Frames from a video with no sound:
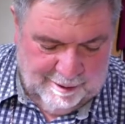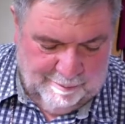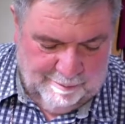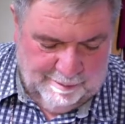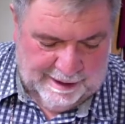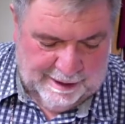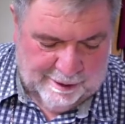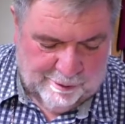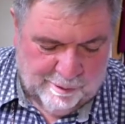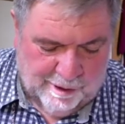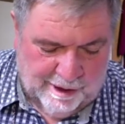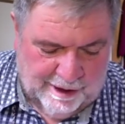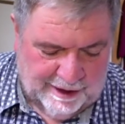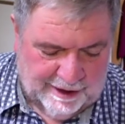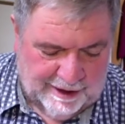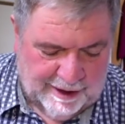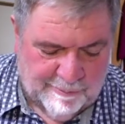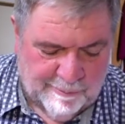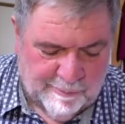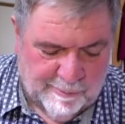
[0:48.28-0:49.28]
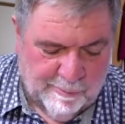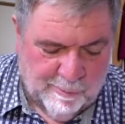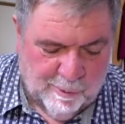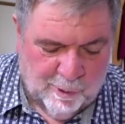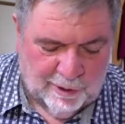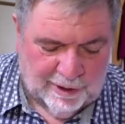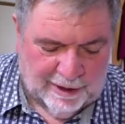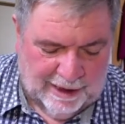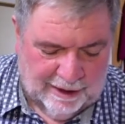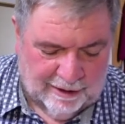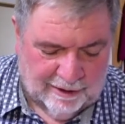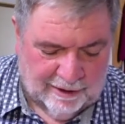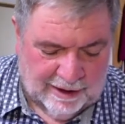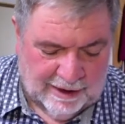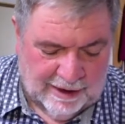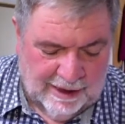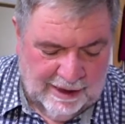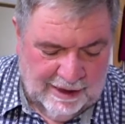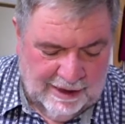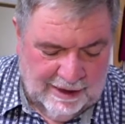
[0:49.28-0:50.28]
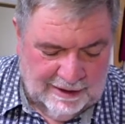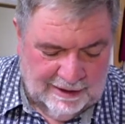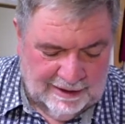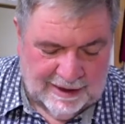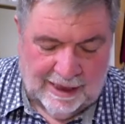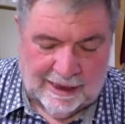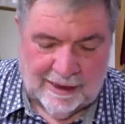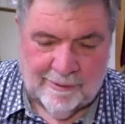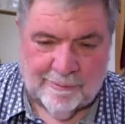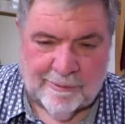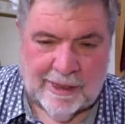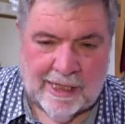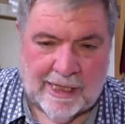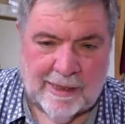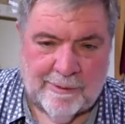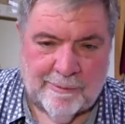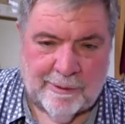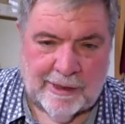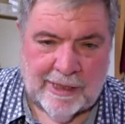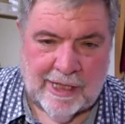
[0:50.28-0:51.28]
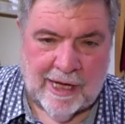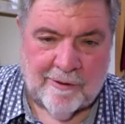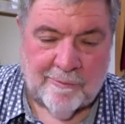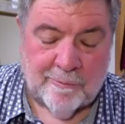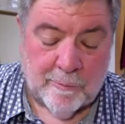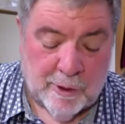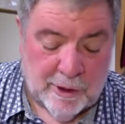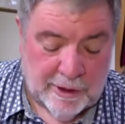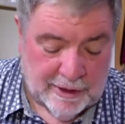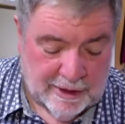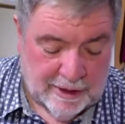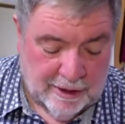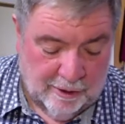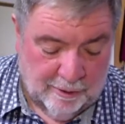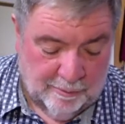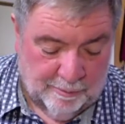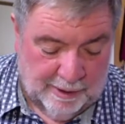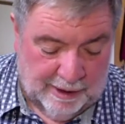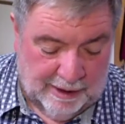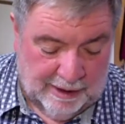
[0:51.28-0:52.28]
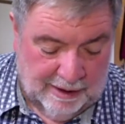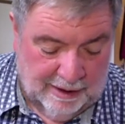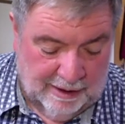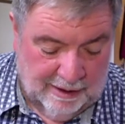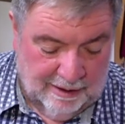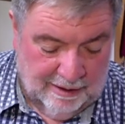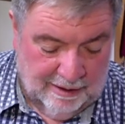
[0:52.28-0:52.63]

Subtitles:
He cried out even more loudly, "Son of David, have mercy on me."